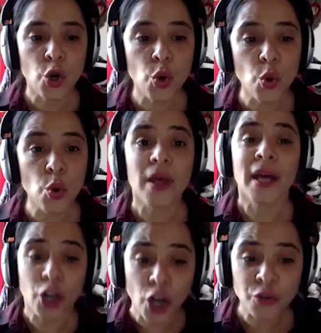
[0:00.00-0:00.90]
who
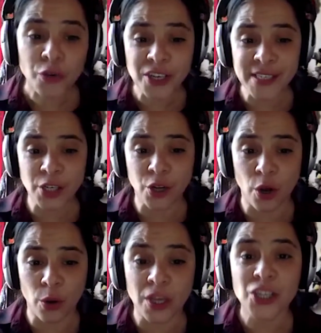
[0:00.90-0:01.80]
100 years
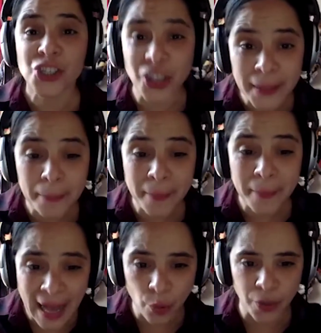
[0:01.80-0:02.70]
ago shared
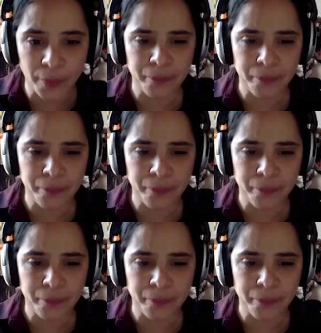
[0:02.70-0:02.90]
power.